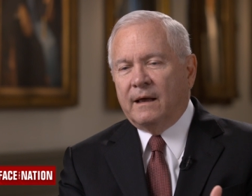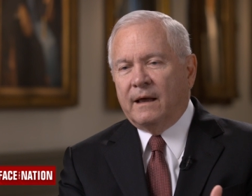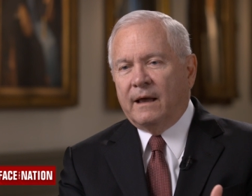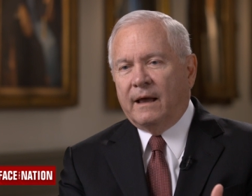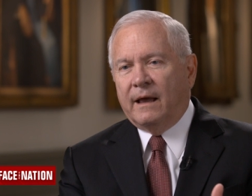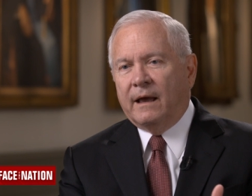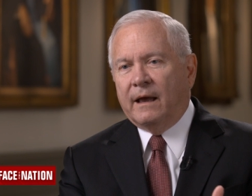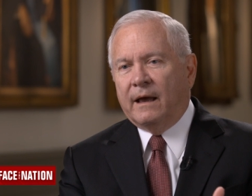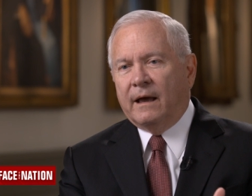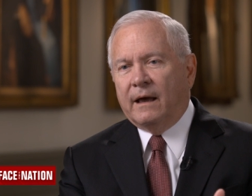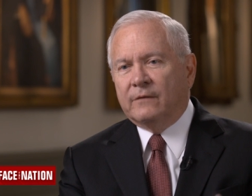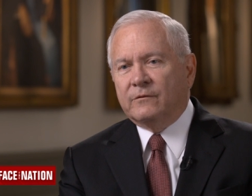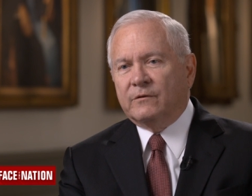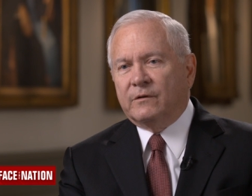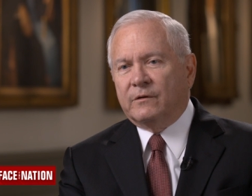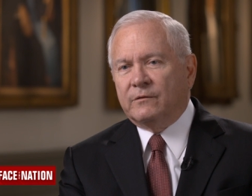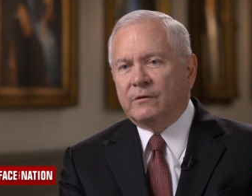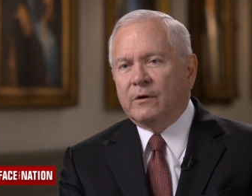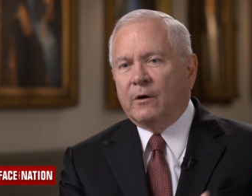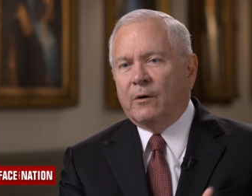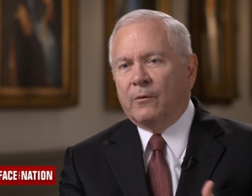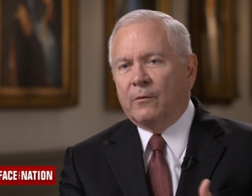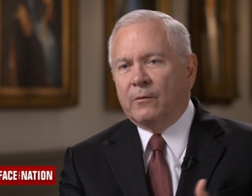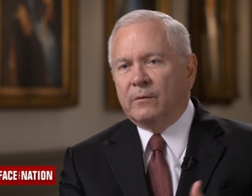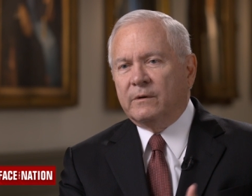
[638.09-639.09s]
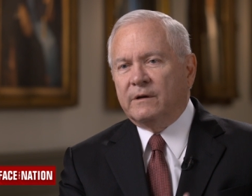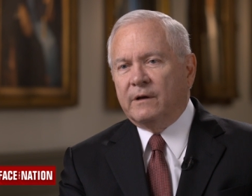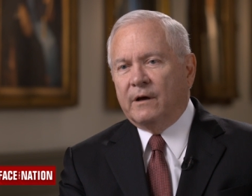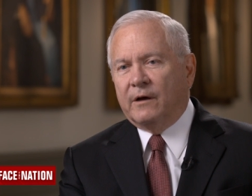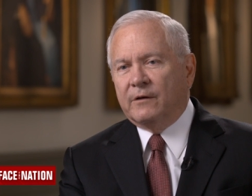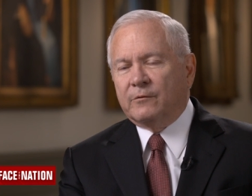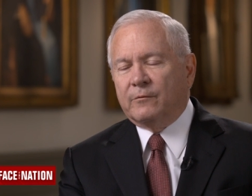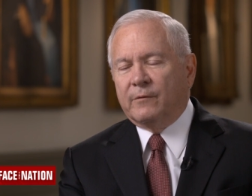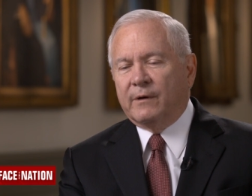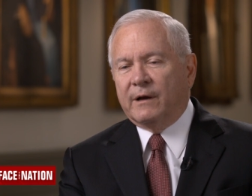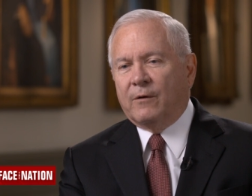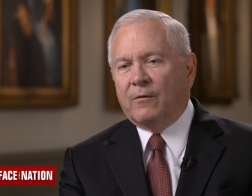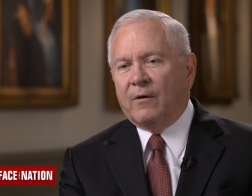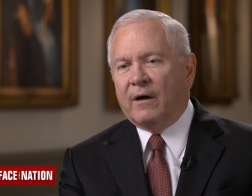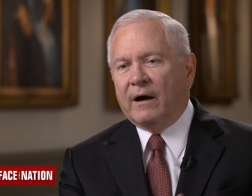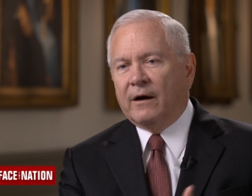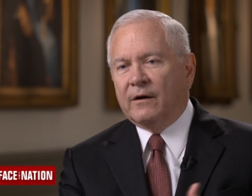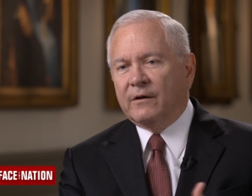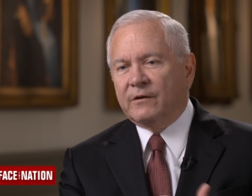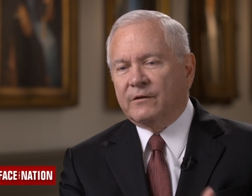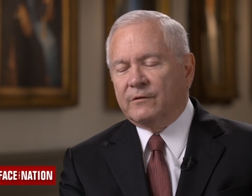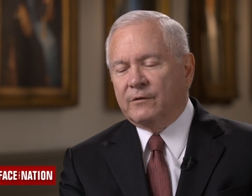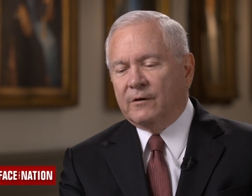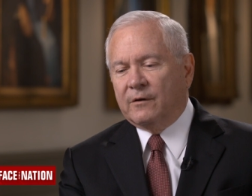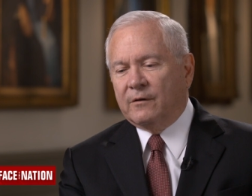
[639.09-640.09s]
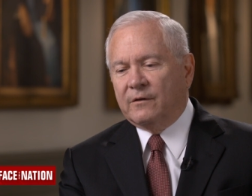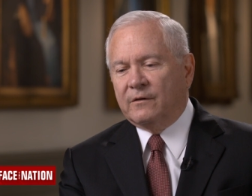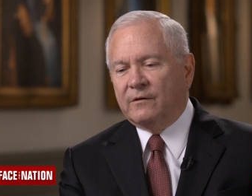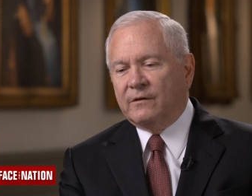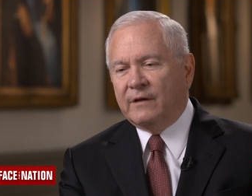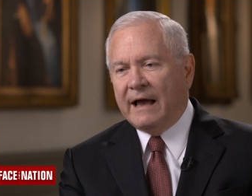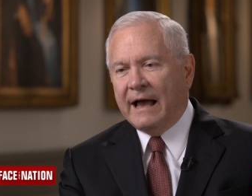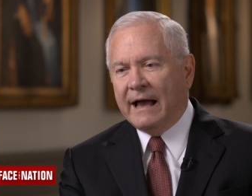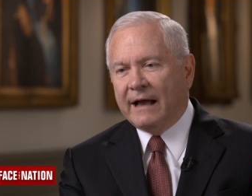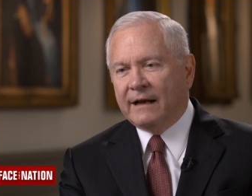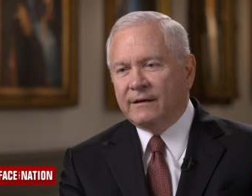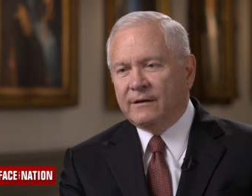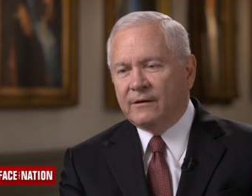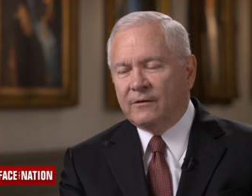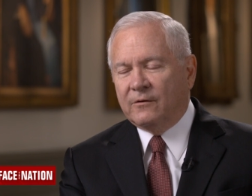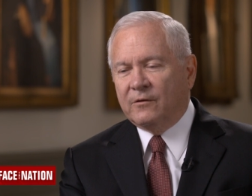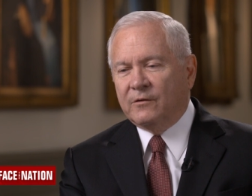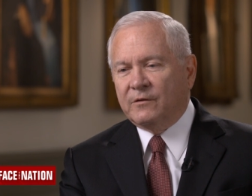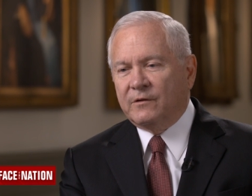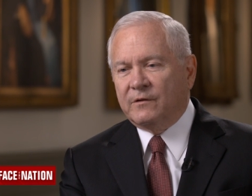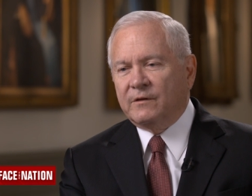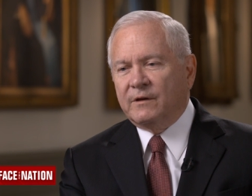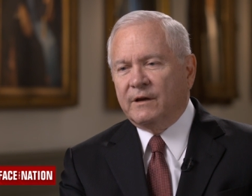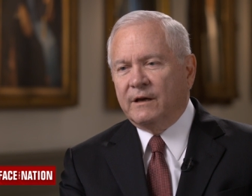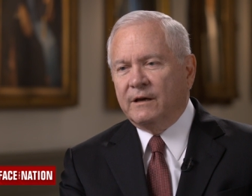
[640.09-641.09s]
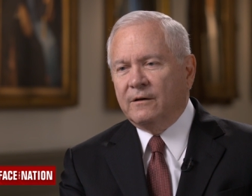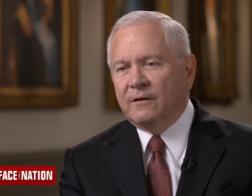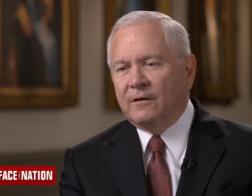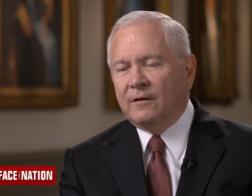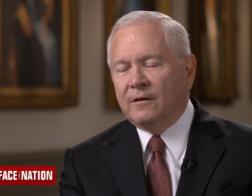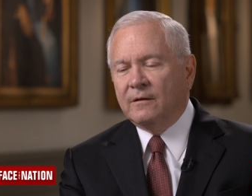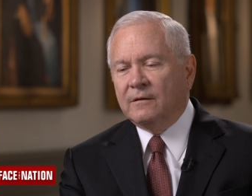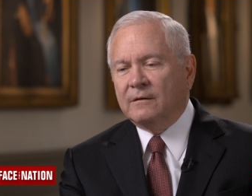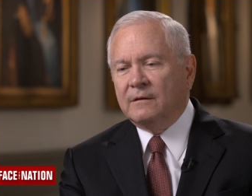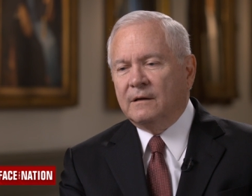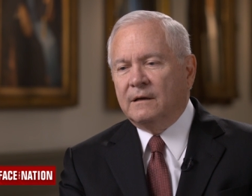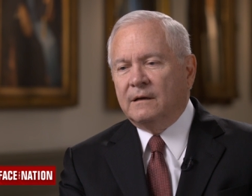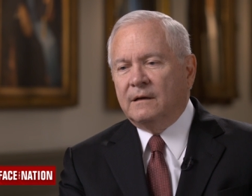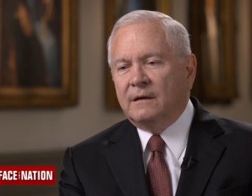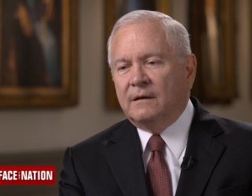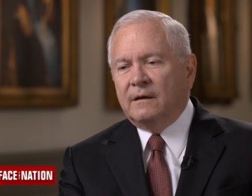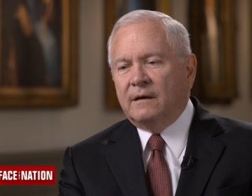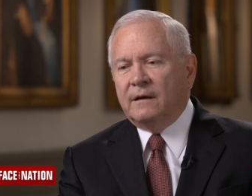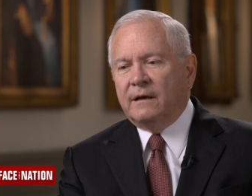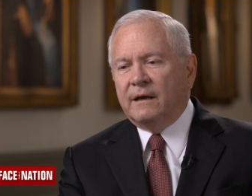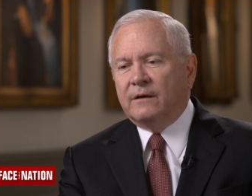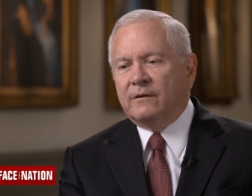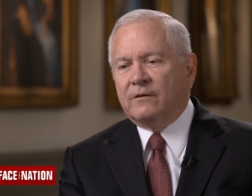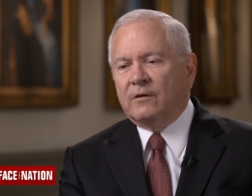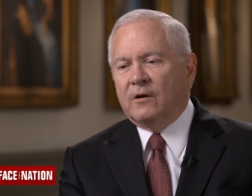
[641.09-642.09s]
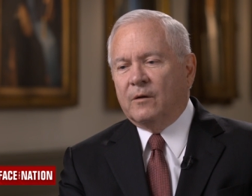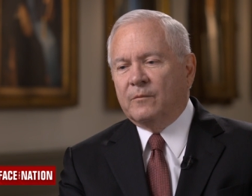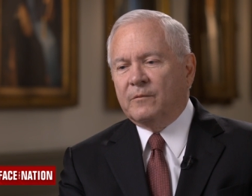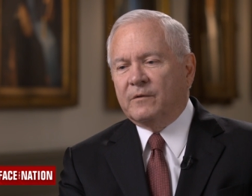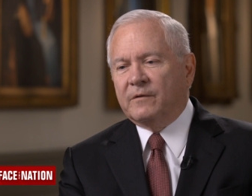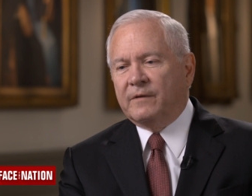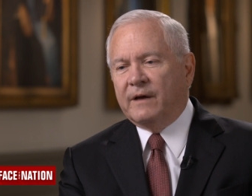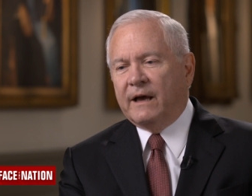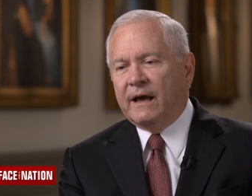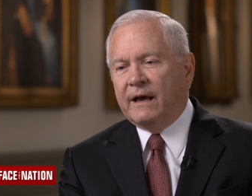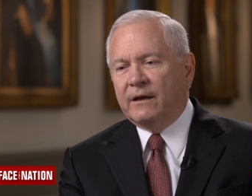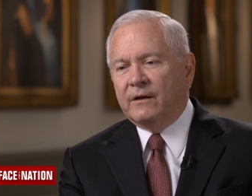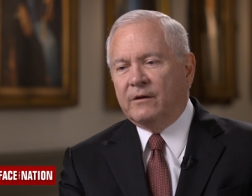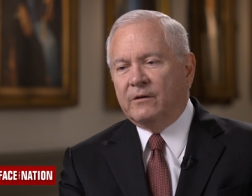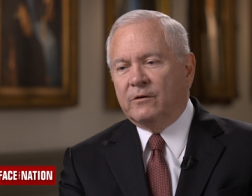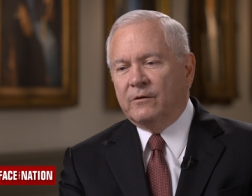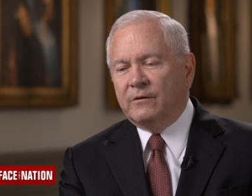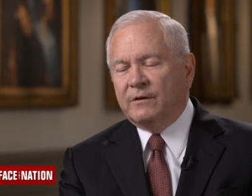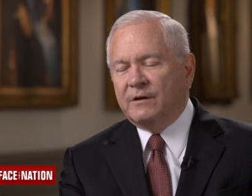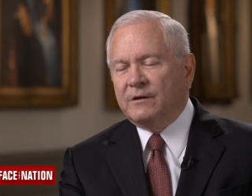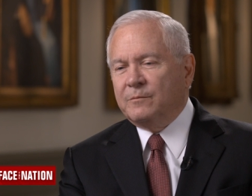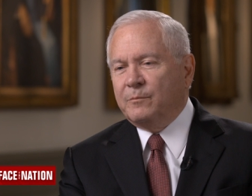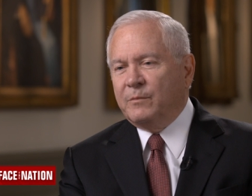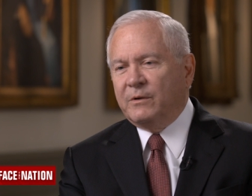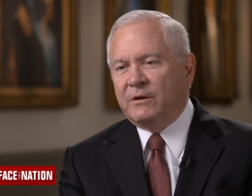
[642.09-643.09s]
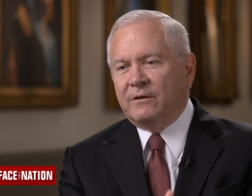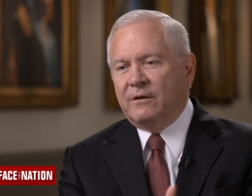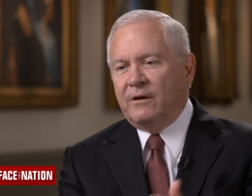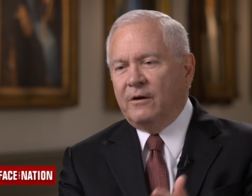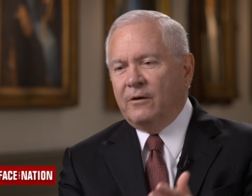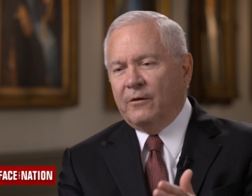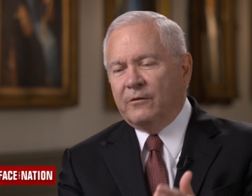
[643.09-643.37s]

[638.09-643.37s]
And so it does require a certain tactical skill in terms of how you do this. But, you